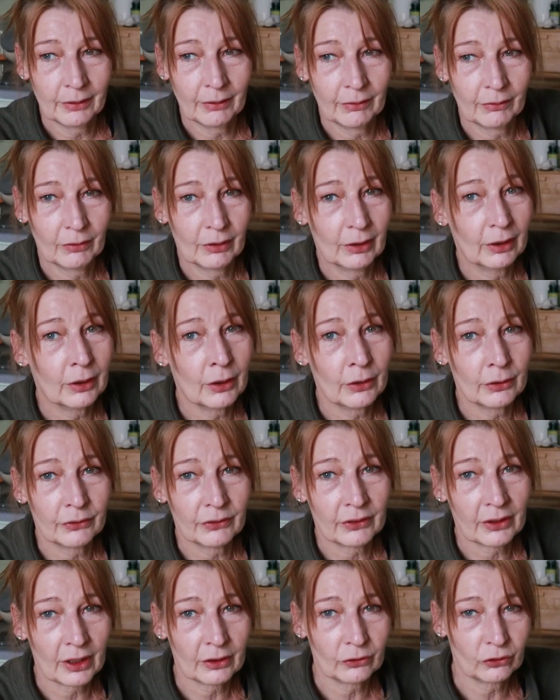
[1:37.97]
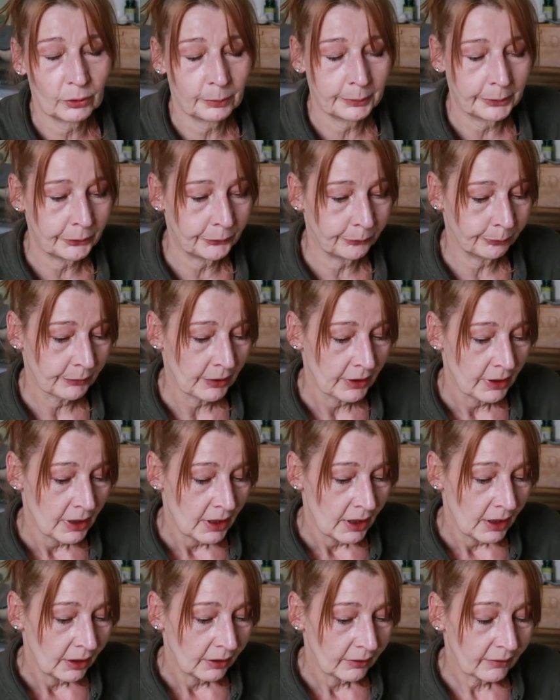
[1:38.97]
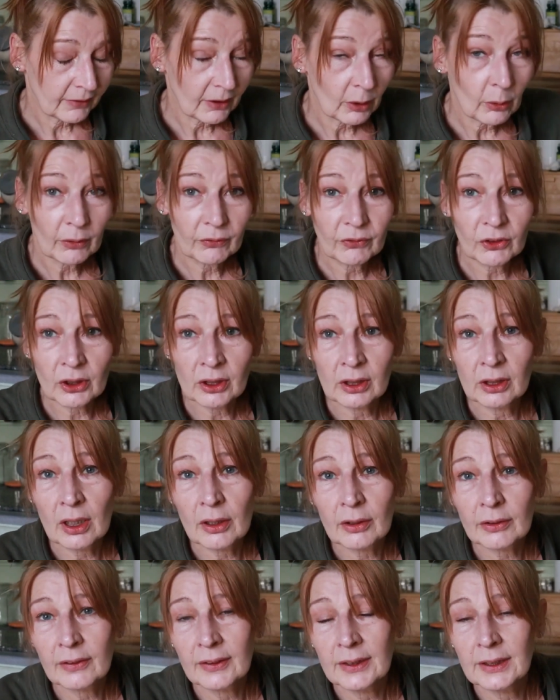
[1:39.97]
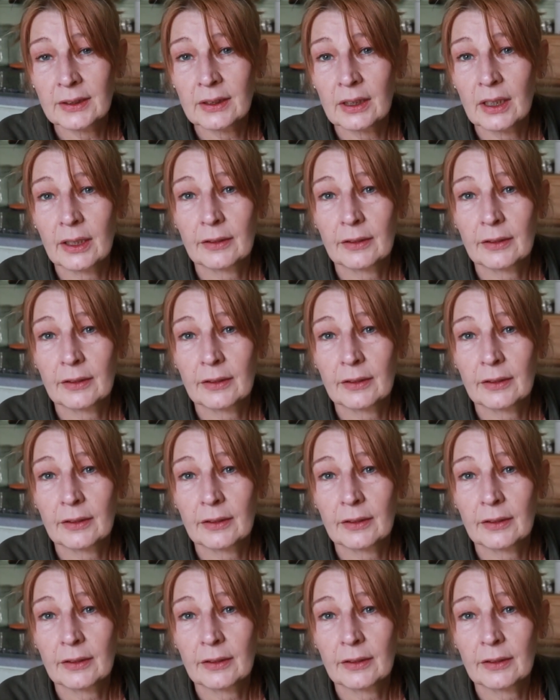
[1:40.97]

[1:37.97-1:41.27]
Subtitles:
Got a lot to catch up on. So I've done a lot since I